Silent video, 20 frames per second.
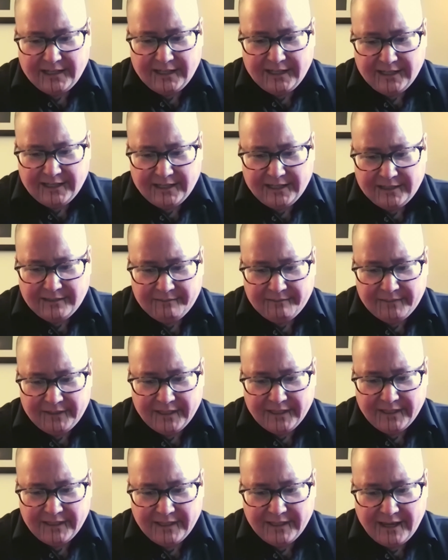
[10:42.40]

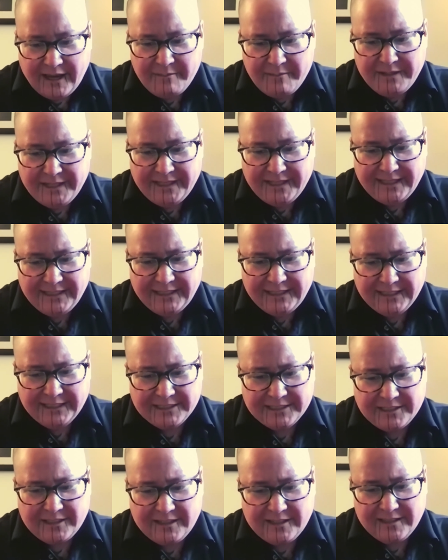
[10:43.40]
Um, I mean, I think
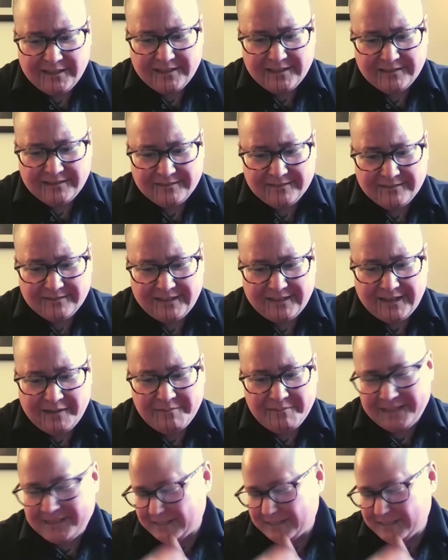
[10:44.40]
it's all I mean,